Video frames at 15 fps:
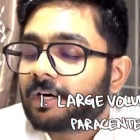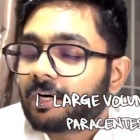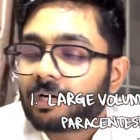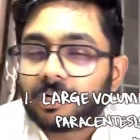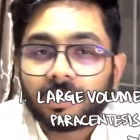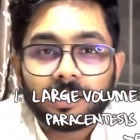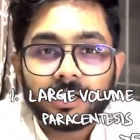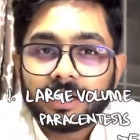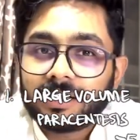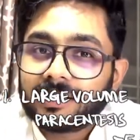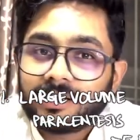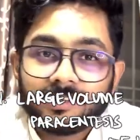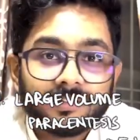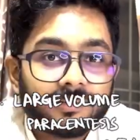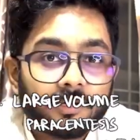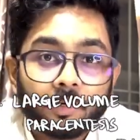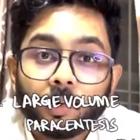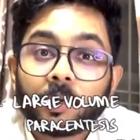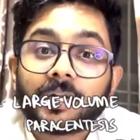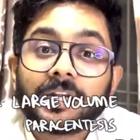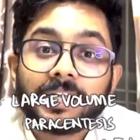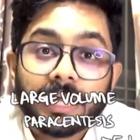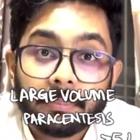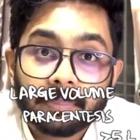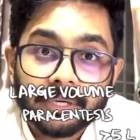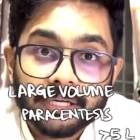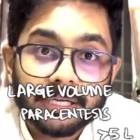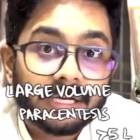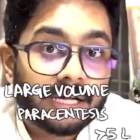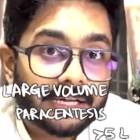And it is totally
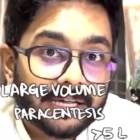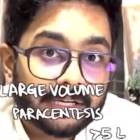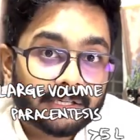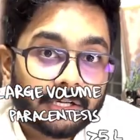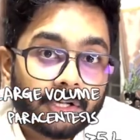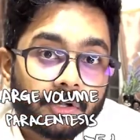empirical again.